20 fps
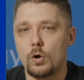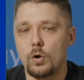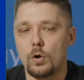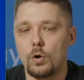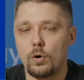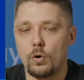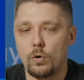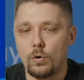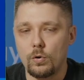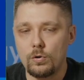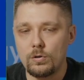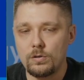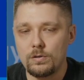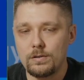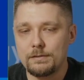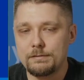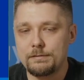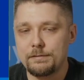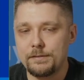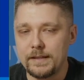all
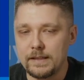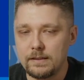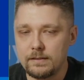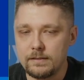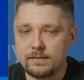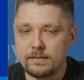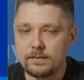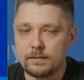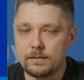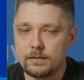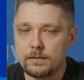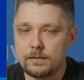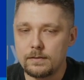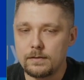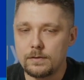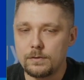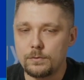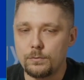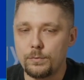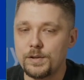fields
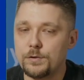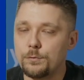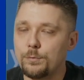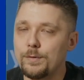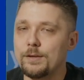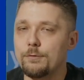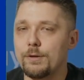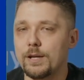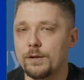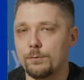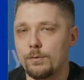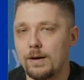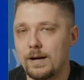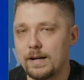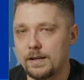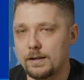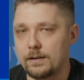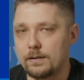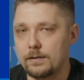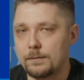which we
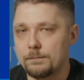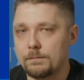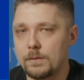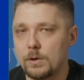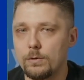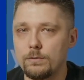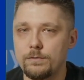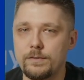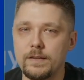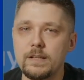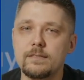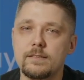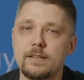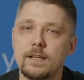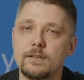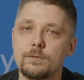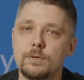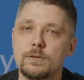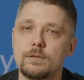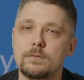require, all fields
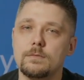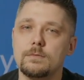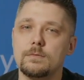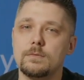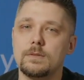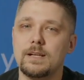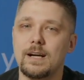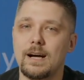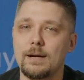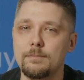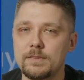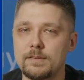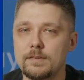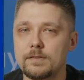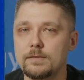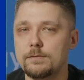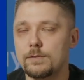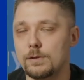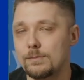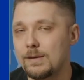that comes
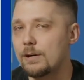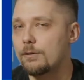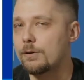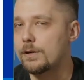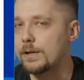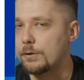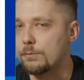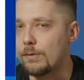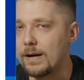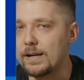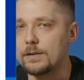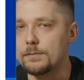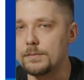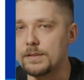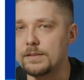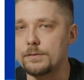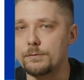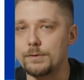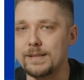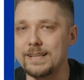from our
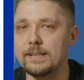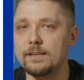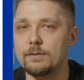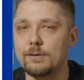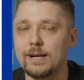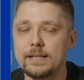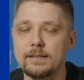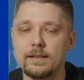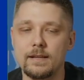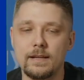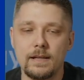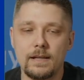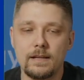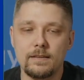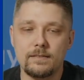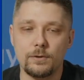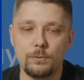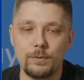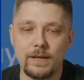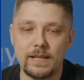requirements, really, right?
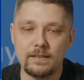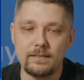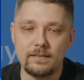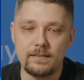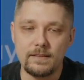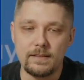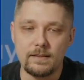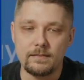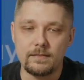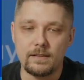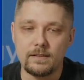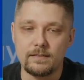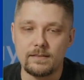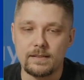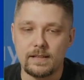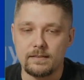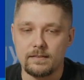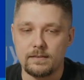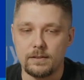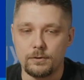So we can see that there's
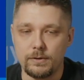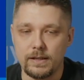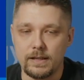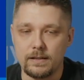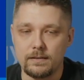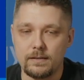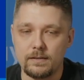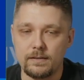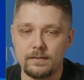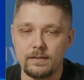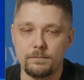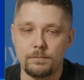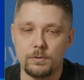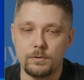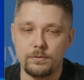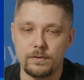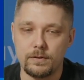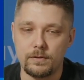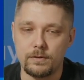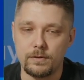custodian, there's
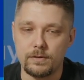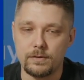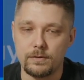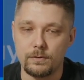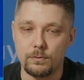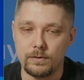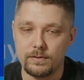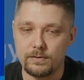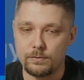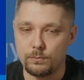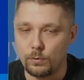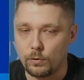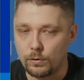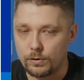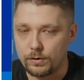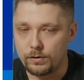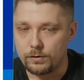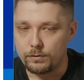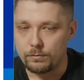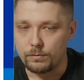approvers
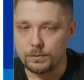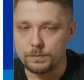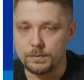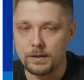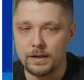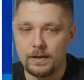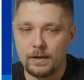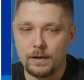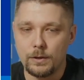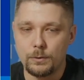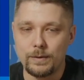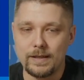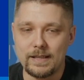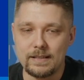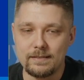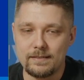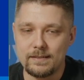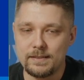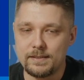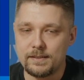work group, we
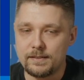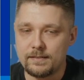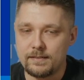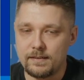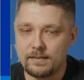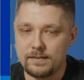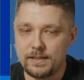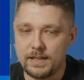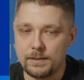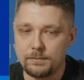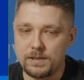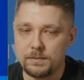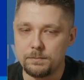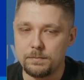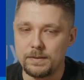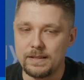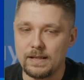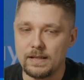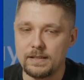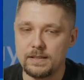can see there's
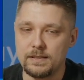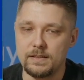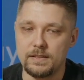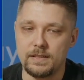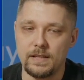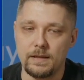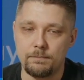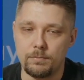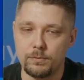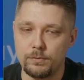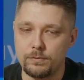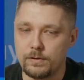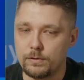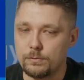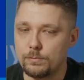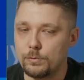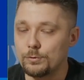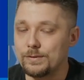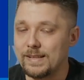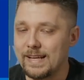CMDB ID, approval
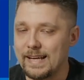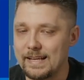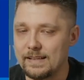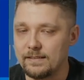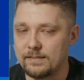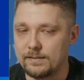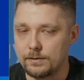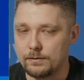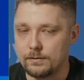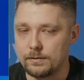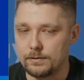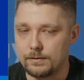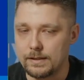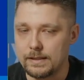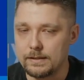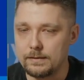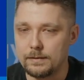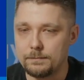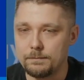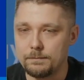mode, and so on, right?